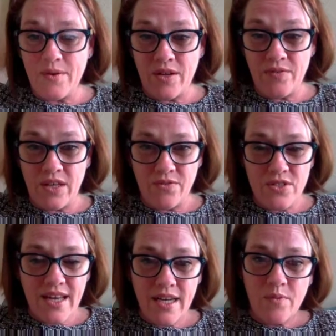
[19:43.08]
if you
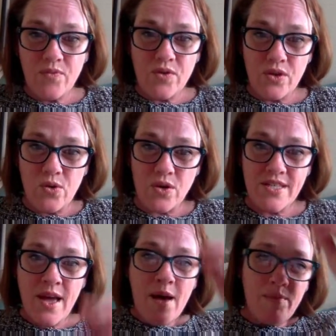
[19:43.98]
sign up for the course
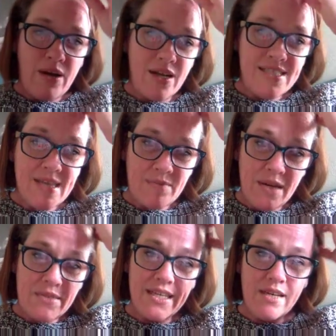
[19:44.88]
because
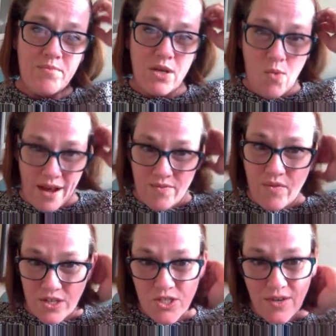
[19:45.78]
sometimes it can be quite
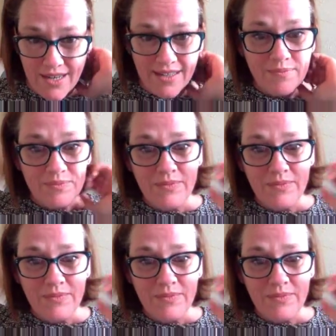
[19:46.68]
frustrating.